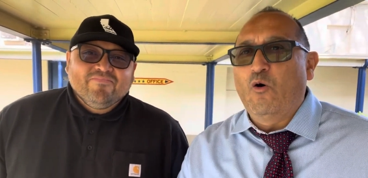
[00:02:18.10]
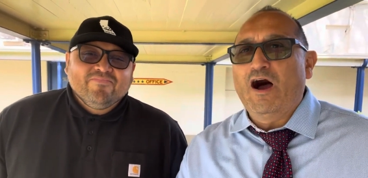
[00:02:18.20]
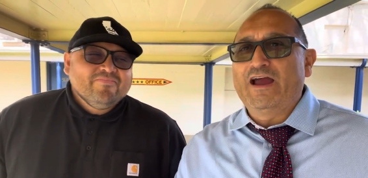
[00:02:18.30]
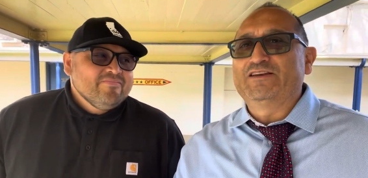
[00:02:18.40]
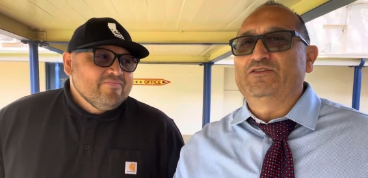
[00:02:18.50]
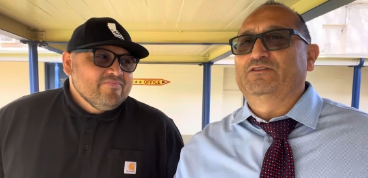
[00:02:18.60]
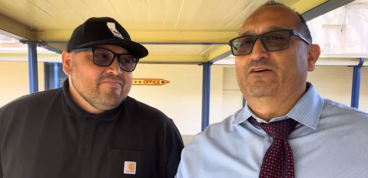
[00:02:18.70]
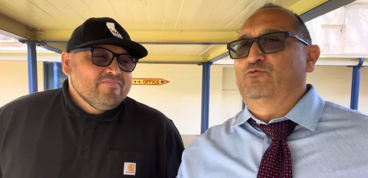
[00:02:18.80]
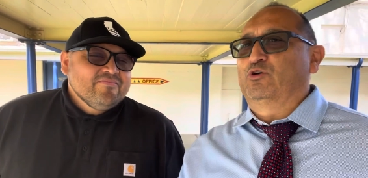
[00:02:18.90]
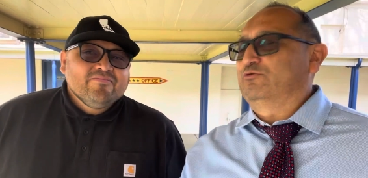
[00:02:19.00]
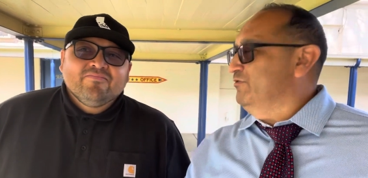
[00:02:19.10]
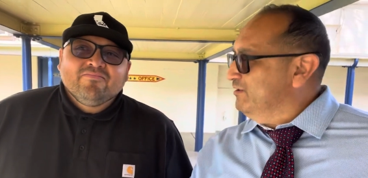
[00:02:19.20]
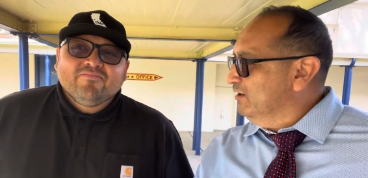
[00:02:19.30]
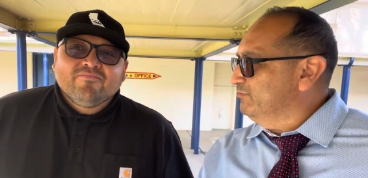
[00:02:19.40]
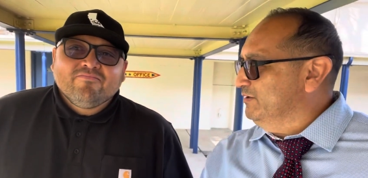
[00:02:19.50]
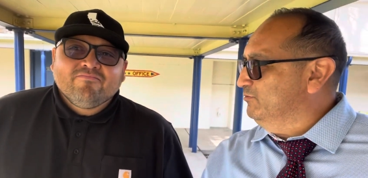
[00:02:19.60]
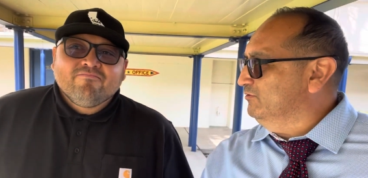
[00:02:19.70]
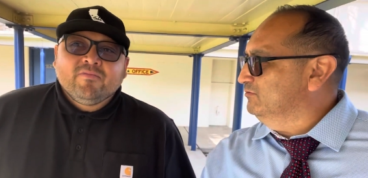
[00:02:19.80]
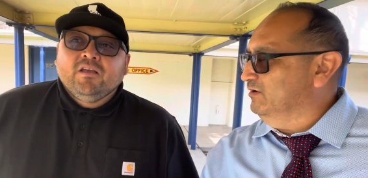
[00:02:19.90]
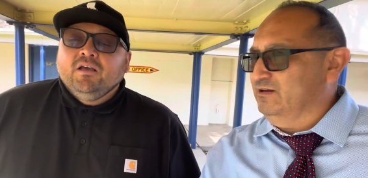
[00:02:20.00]
Speaker 1: Why do you love working with young people?
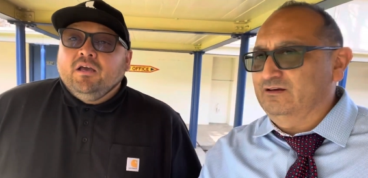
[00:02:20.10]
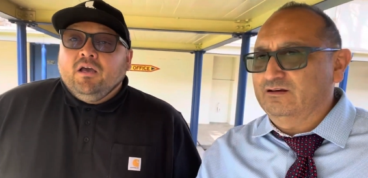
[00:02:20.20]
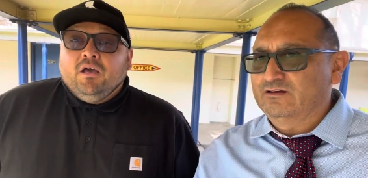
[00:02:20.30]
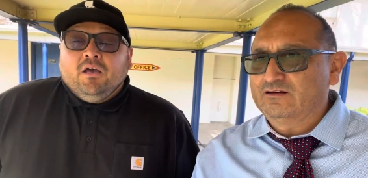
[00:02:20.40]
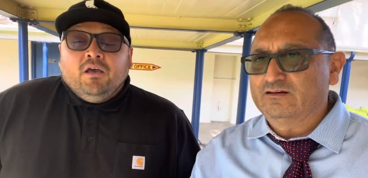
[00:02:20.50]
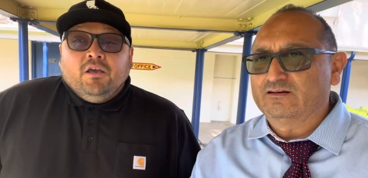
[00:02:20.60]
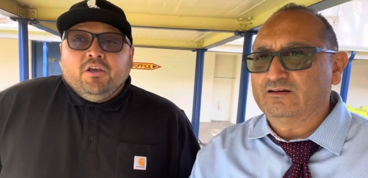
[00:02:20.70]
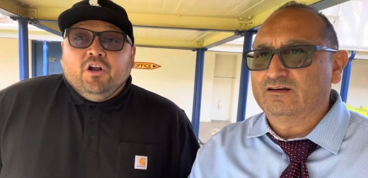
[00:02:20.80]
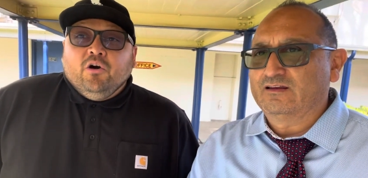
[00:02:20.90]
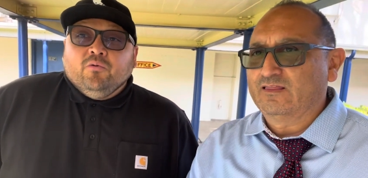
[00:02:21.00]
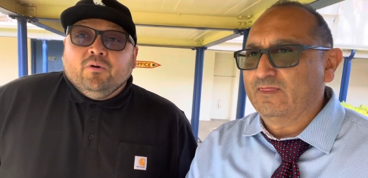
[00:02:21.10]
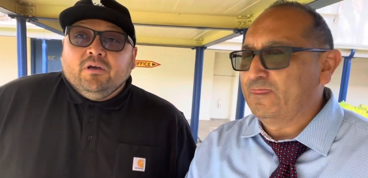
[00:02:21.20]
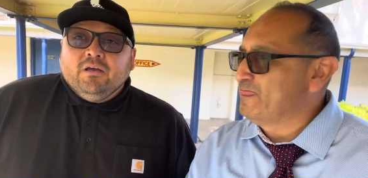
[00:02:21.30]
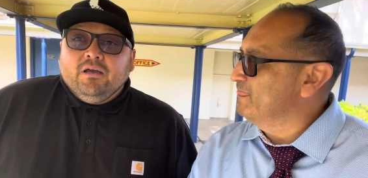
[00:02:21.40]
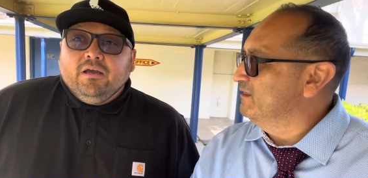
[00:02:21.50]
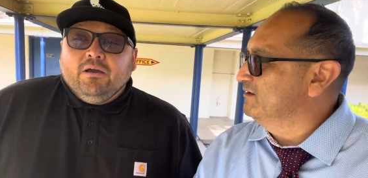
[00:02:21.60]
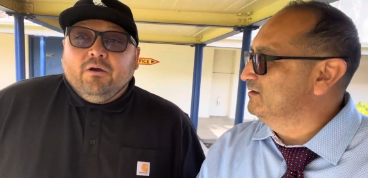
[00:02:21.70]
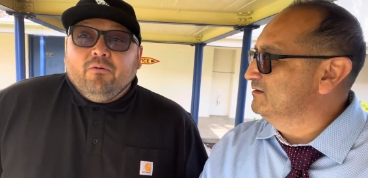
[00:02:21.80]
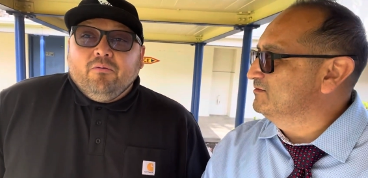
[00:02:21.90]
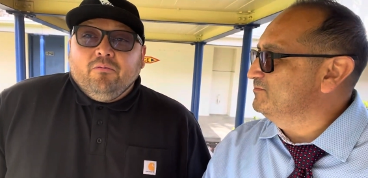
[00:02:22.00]
Speaker 2: You know,
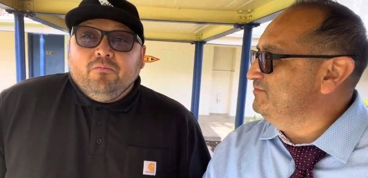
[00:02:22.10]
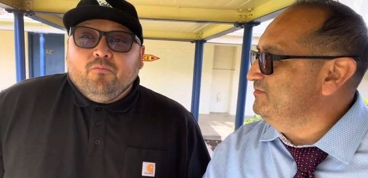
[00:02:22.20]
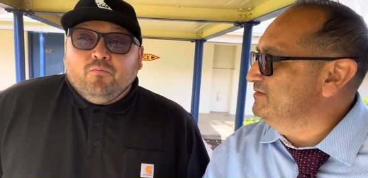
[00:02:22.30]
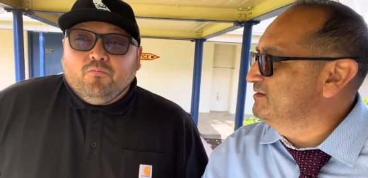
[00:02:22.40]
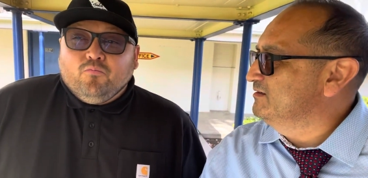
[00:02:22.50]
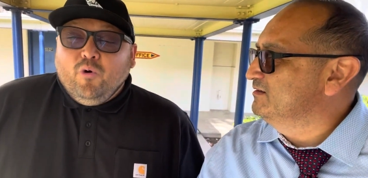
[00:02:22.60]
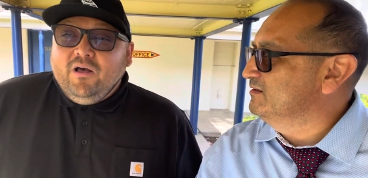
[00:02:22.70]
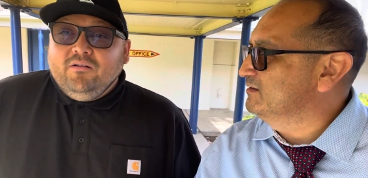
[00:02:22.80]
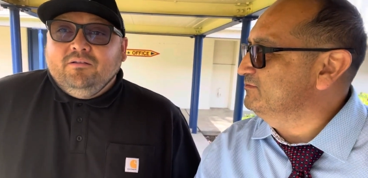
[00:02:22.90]
well,